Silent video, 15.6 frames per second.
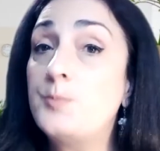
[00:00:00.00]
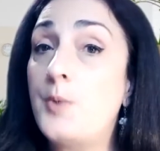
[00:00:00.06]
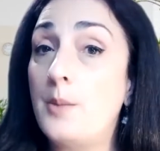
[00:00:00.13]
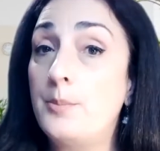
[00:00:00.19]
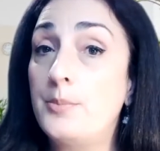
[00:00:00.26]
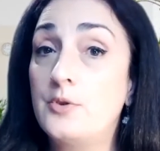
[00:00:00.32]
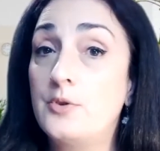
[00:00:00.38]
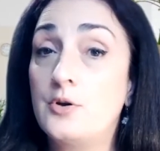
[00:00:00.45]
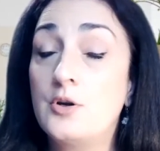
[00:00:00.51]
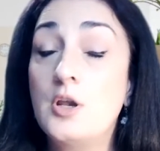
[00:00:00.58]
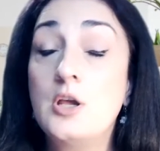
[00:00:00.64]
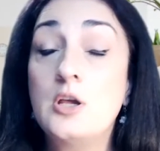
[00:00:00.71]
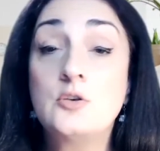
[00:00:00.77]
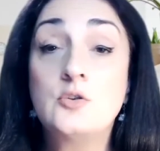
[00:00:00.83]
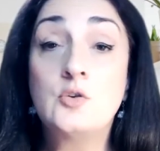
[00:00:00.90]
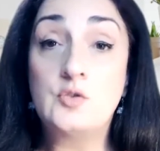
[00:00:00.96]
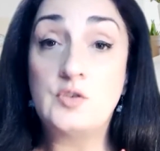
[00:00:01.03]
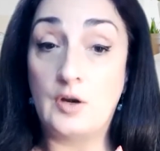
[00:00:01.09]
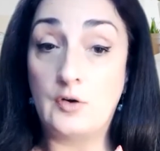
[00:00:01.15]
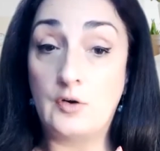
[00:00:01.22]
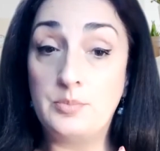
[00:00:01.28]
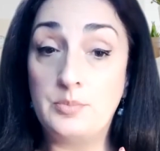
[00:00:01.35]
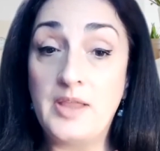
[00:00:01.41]
popular
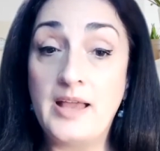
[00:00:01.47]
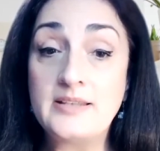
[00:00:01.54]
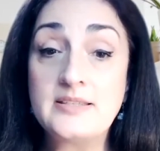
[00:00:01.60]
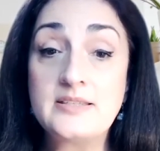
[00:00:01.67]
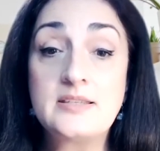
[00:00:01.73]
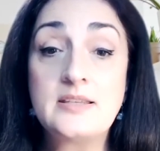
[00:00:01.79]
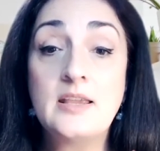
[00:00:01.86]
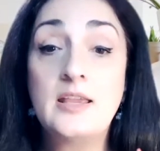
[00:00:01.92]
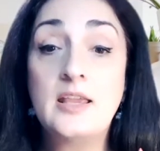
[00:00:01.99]
doTERRA blends.